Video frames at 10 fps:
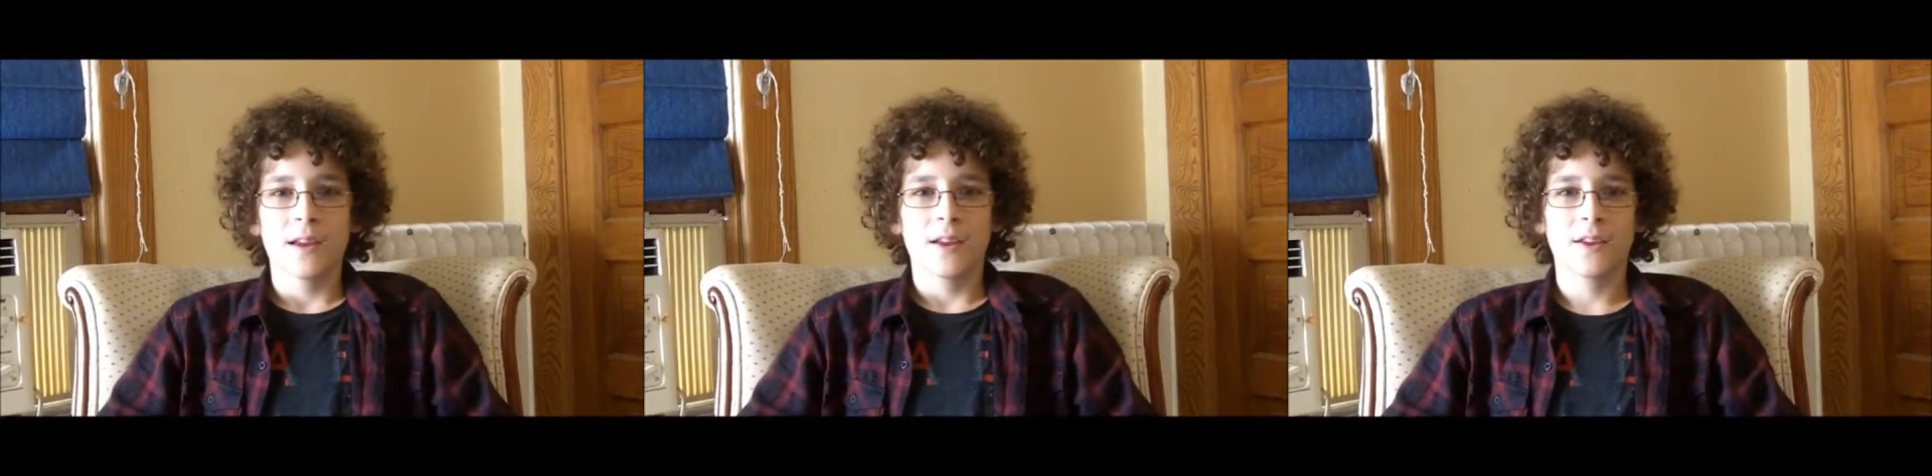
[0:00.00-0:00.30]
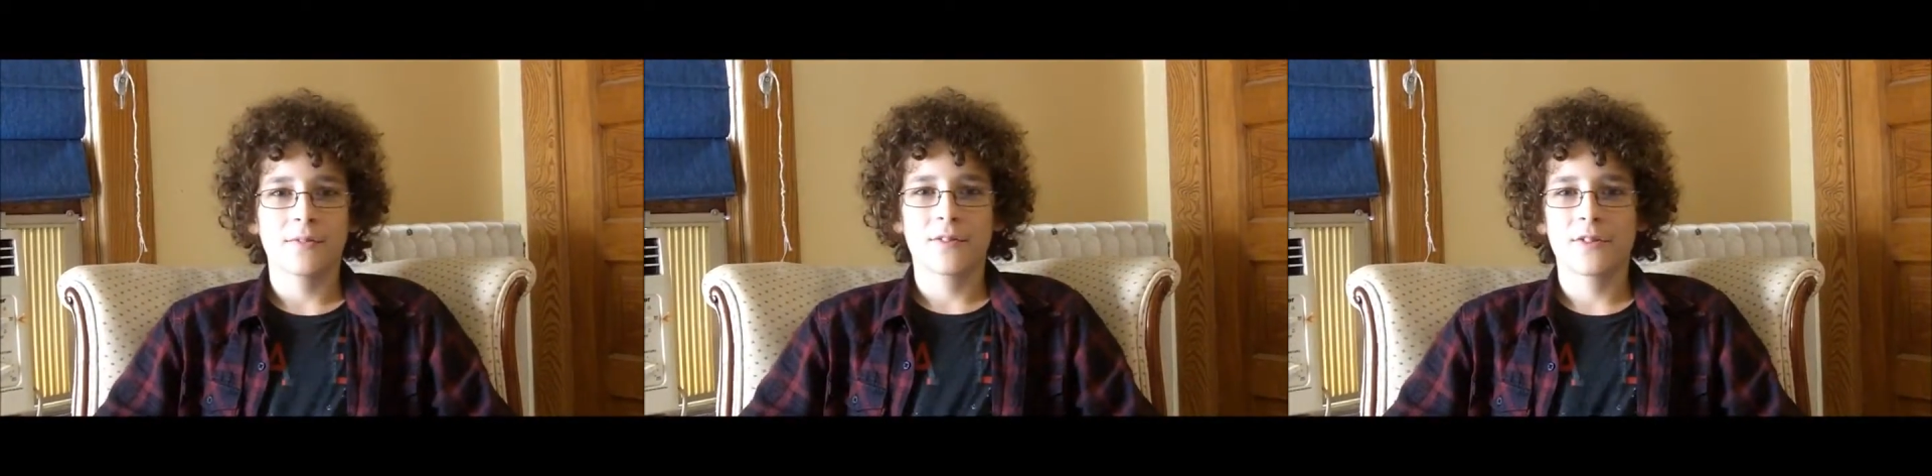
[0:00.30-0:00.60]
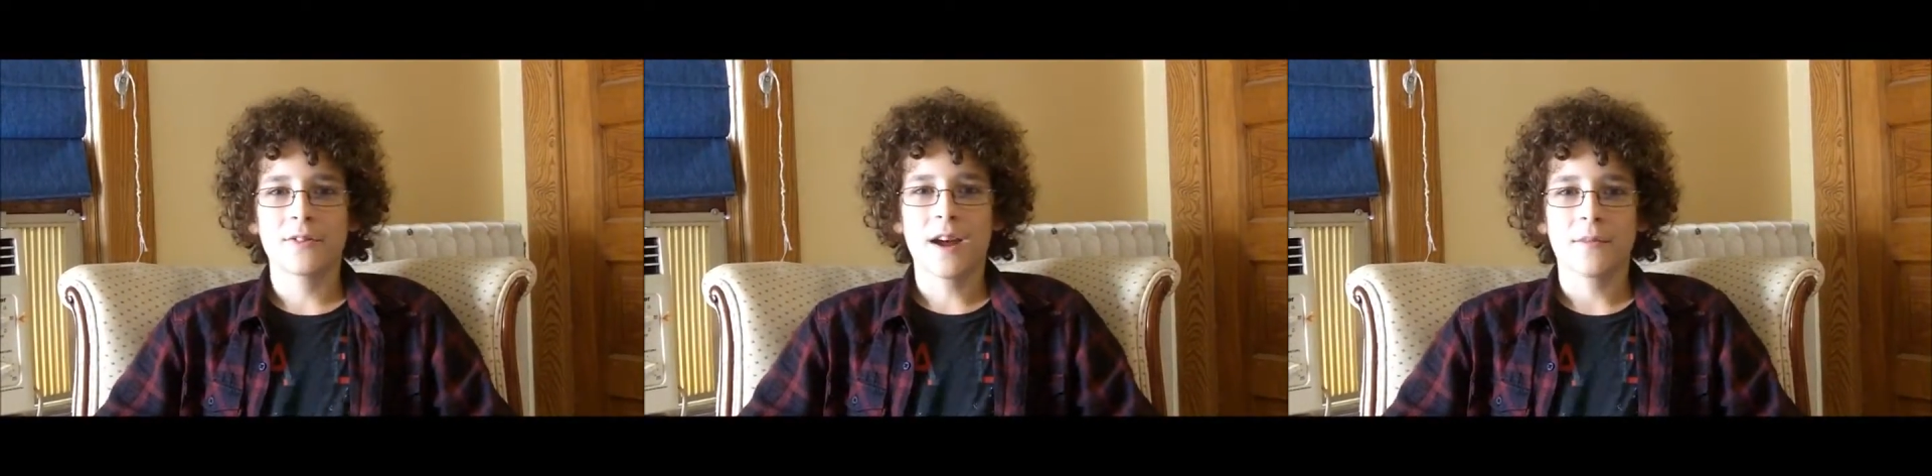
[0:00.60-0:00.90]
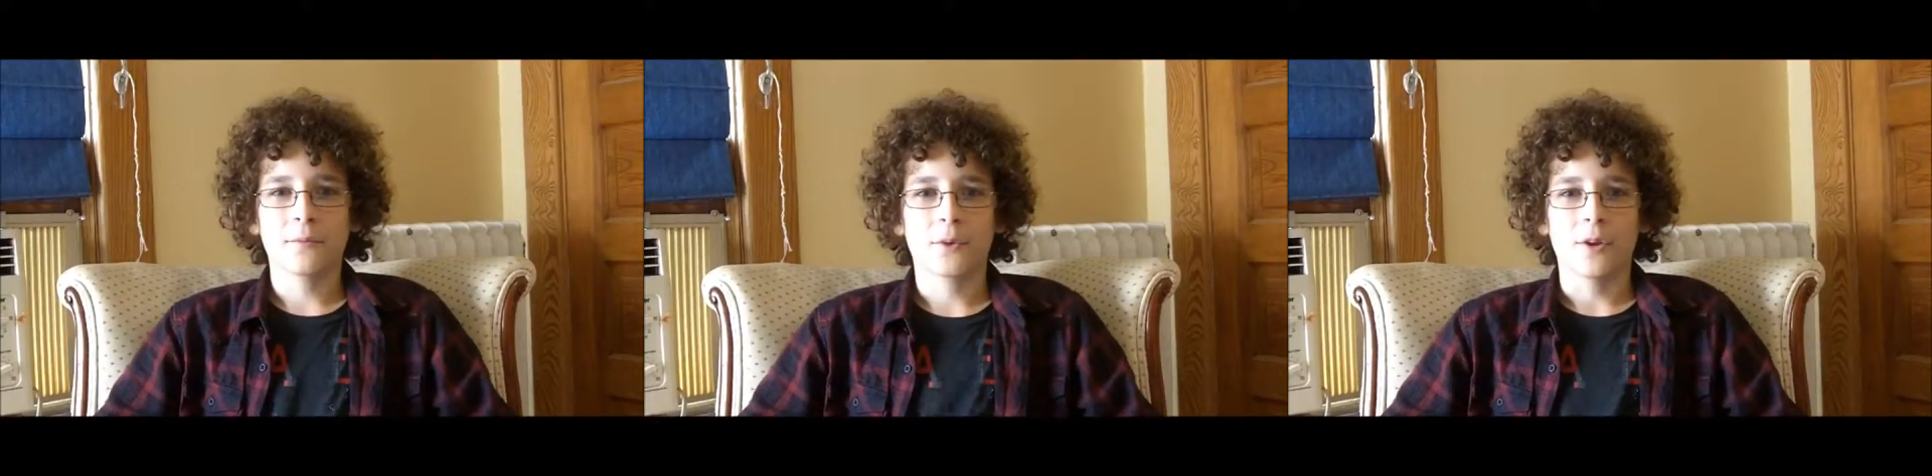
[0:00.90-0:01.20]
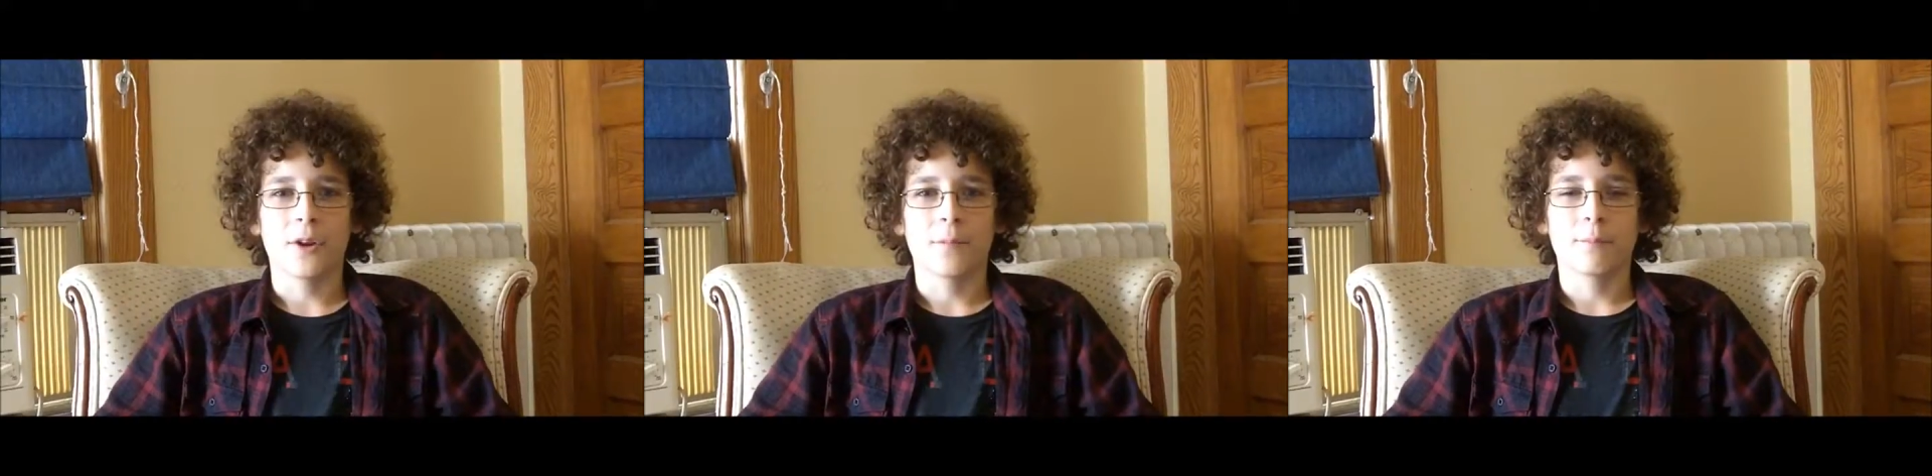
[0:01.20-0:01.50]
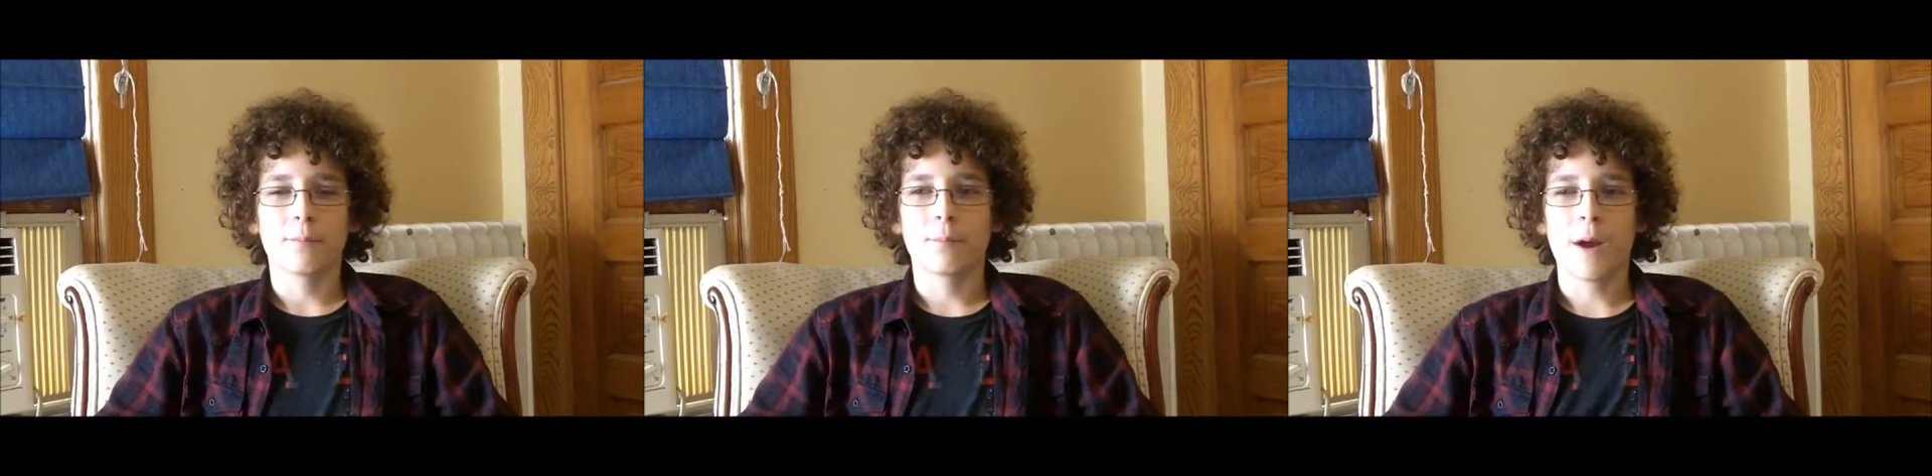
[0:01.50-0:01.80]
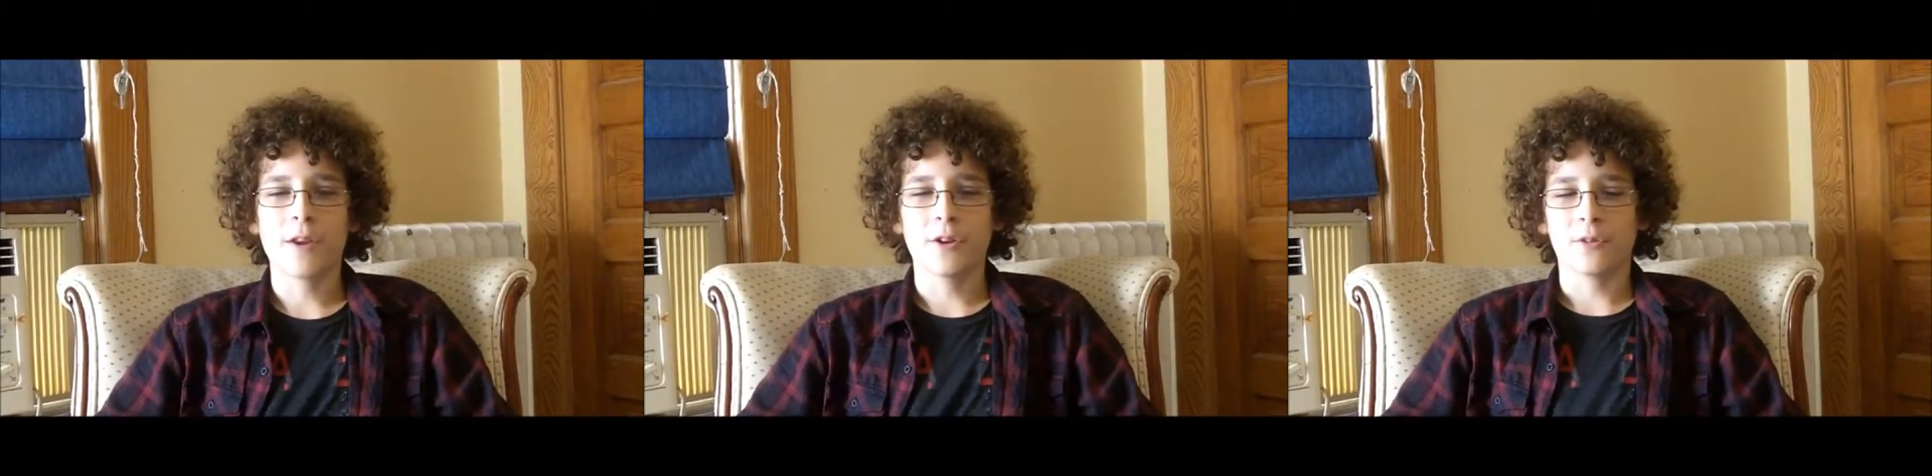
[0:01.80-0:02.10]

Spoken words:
it's not really I didn't